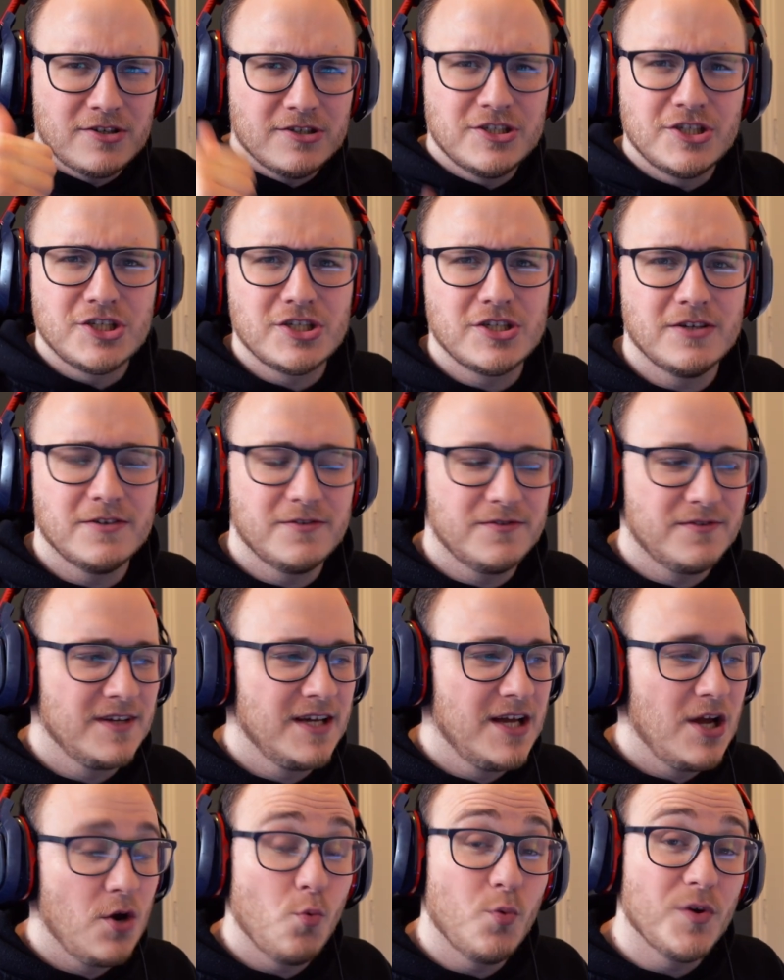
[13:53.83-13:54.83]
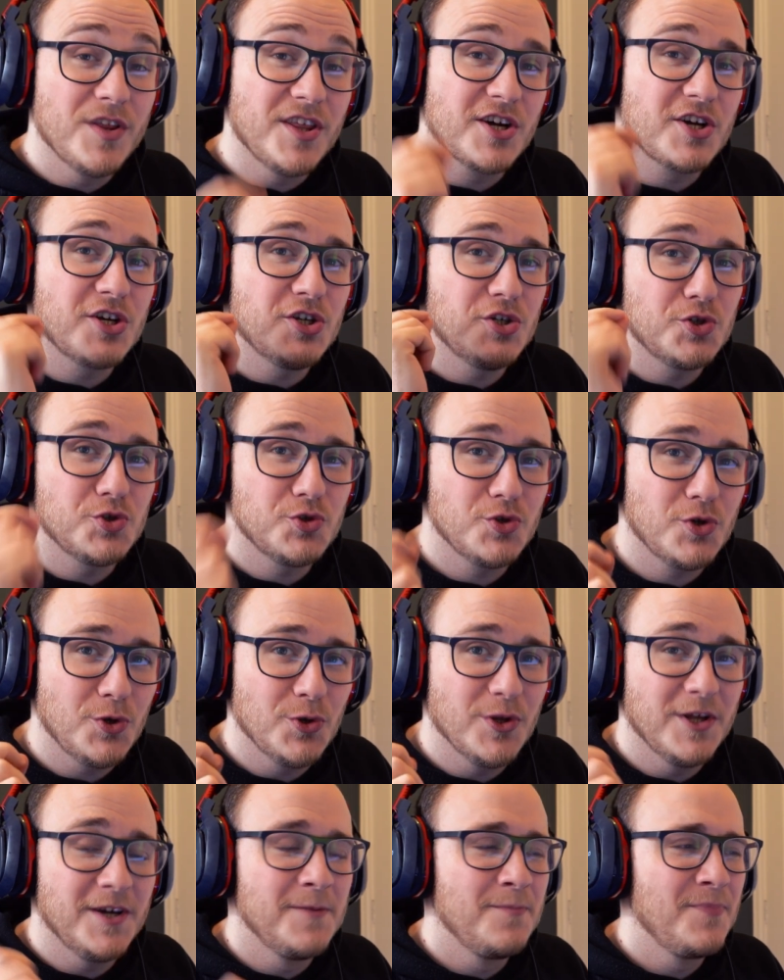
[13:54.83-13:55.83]
good stuff with a
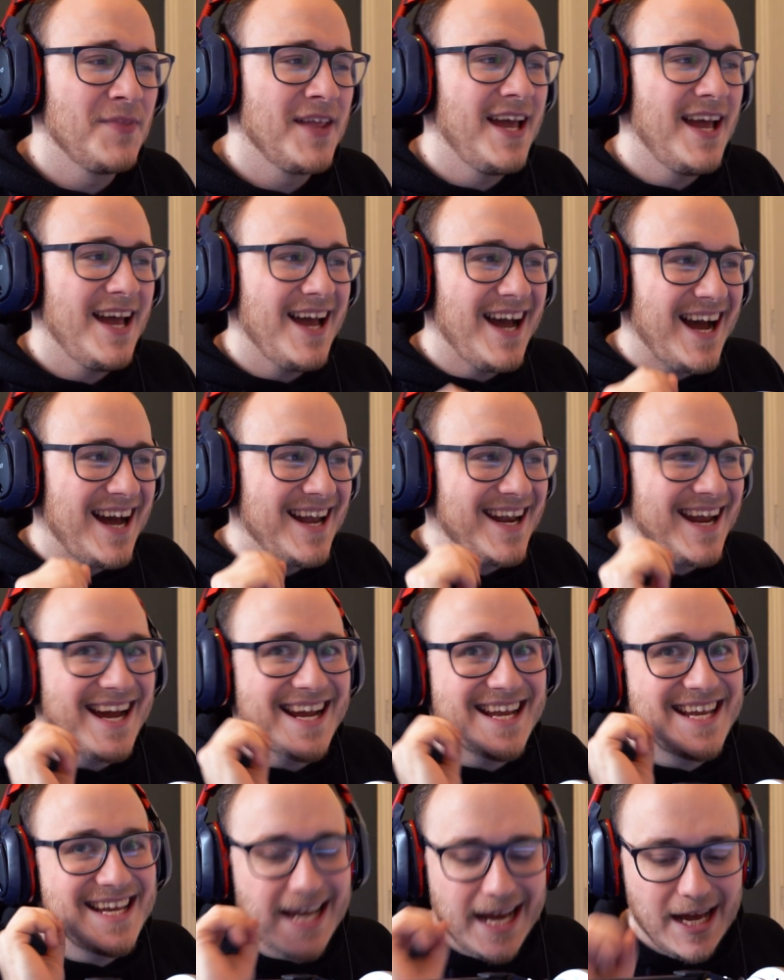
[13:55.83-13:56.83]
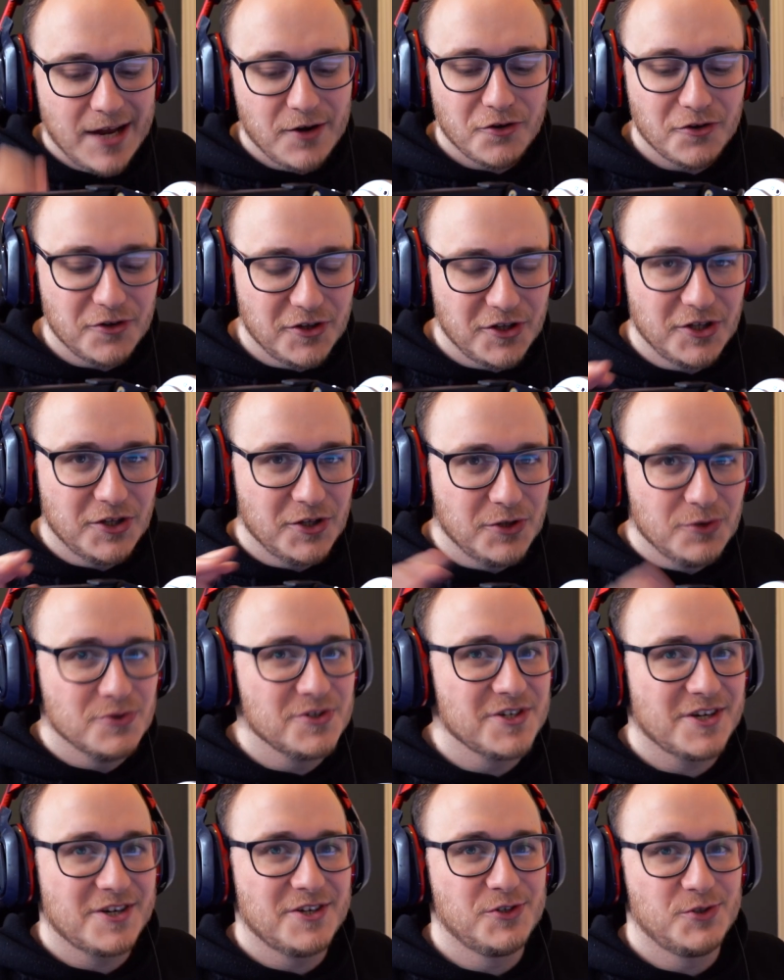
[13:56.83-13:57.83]
controller. And I cannot
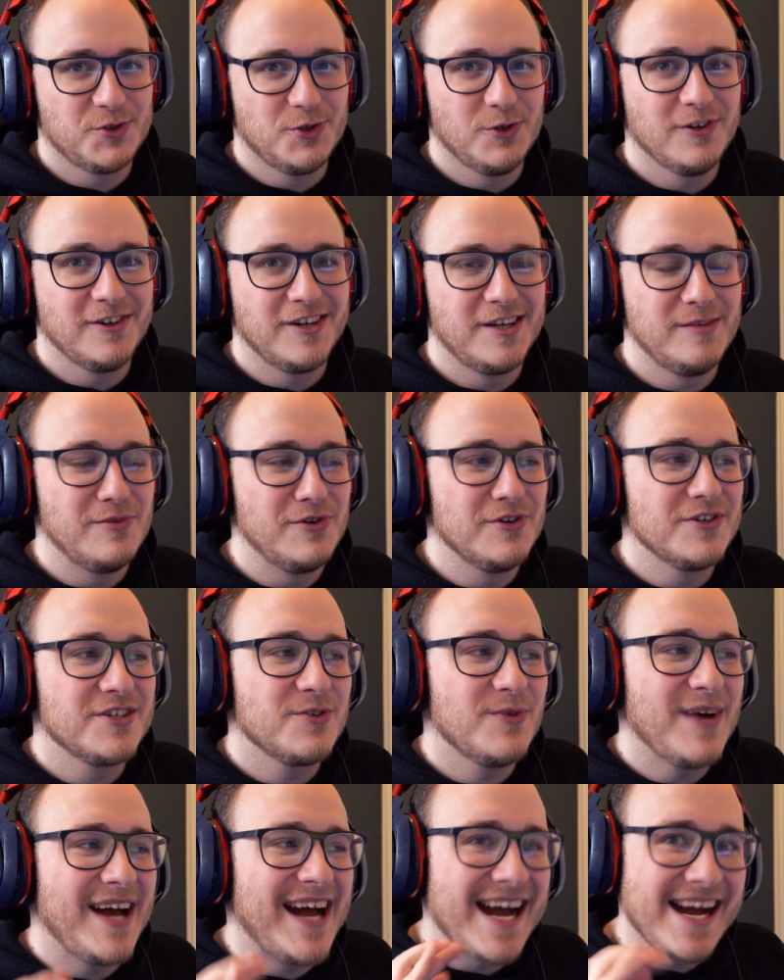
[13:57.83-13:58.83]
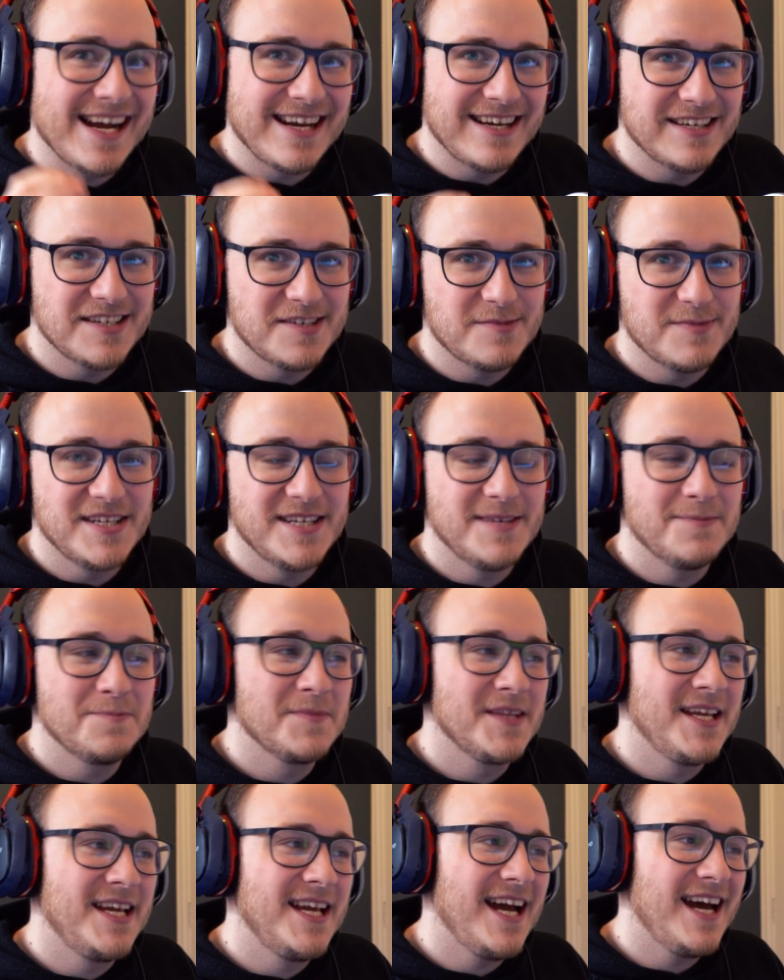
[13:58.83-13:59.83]
use a controller anymore, so it angers me.
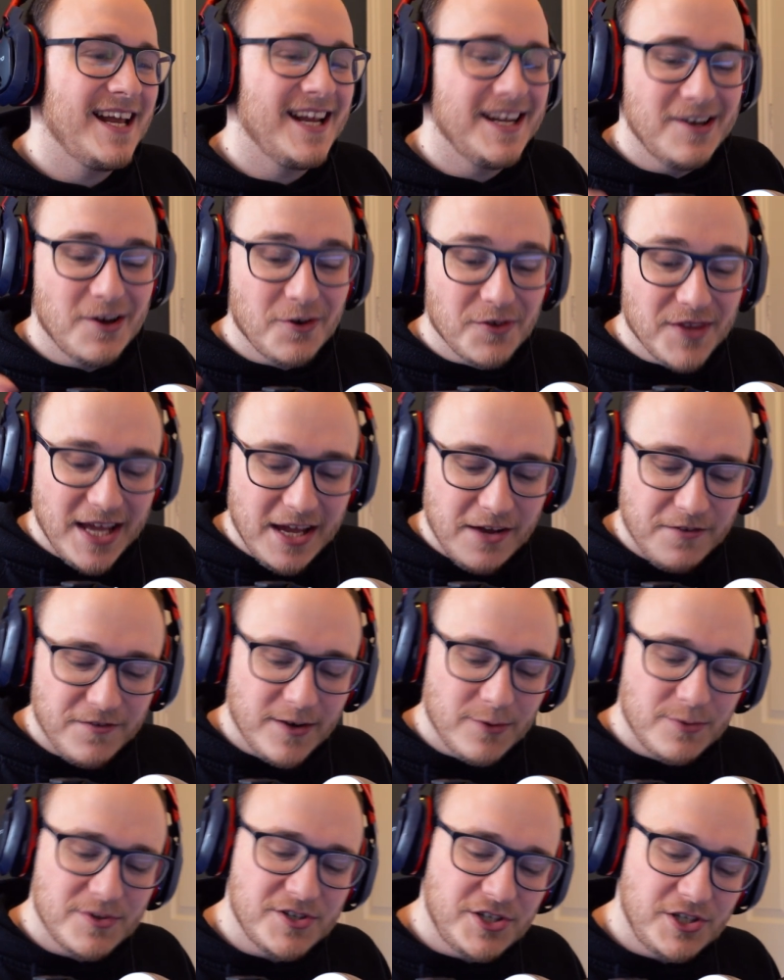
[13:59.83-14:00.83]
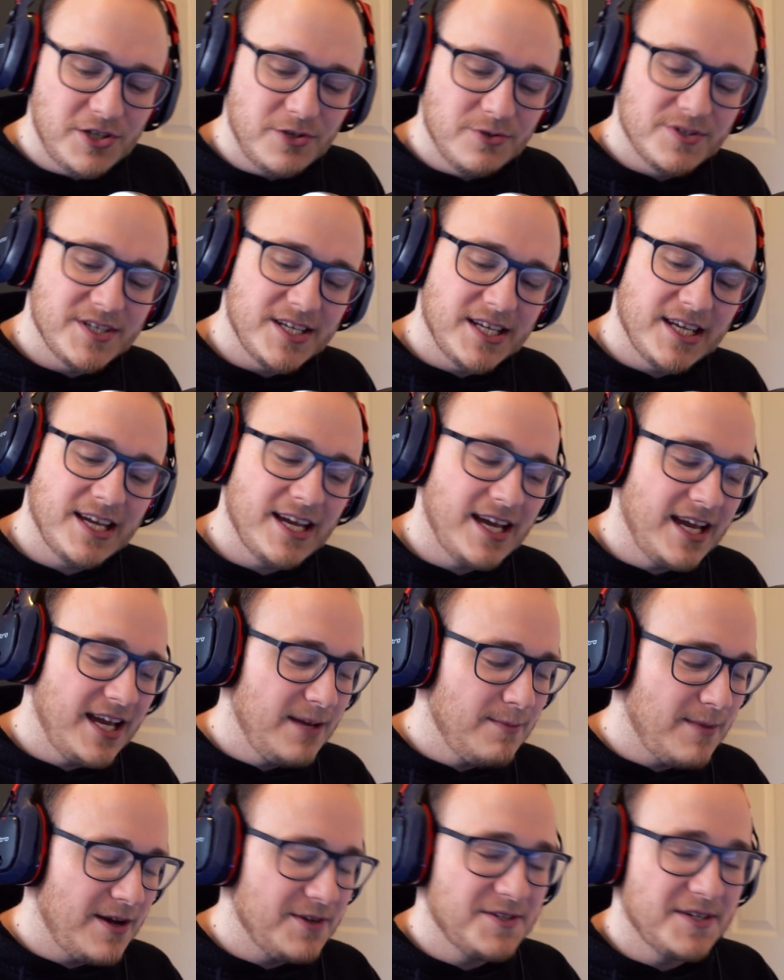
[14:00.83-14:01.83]
And I know that if I was using
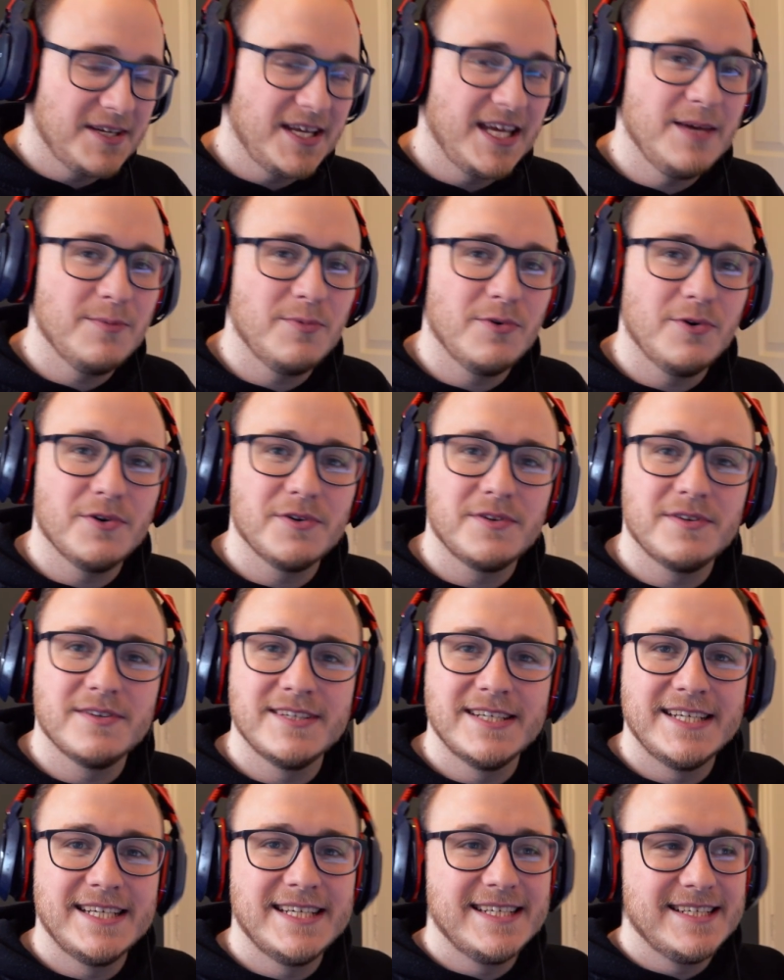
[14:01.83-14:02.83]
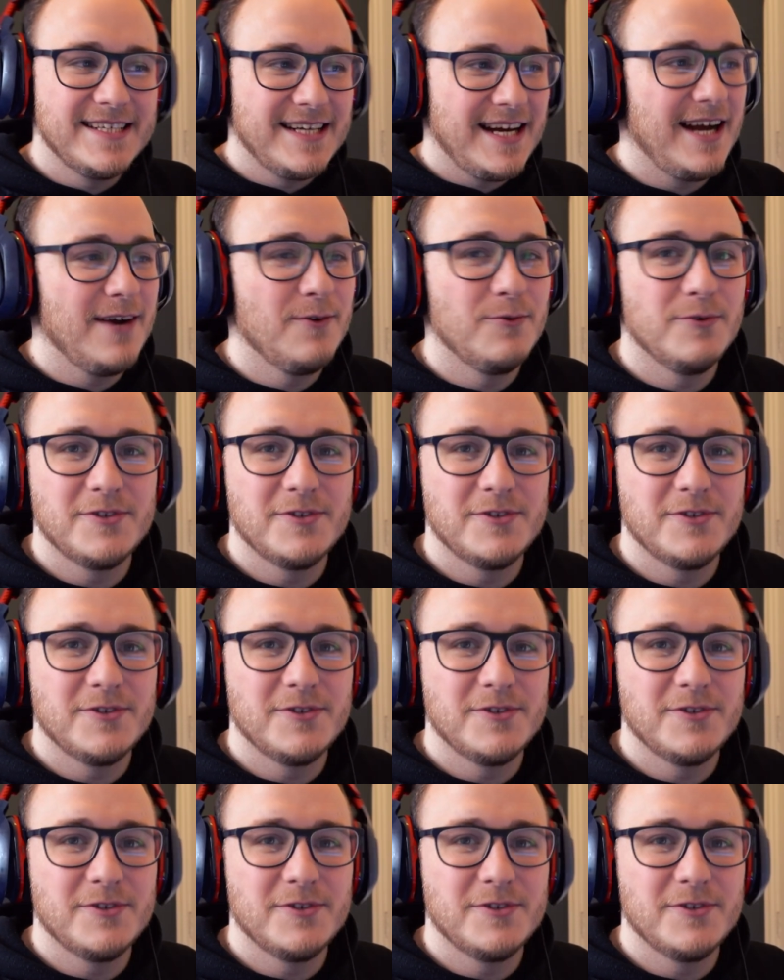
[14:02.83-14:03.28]
a mouse and keyboard, I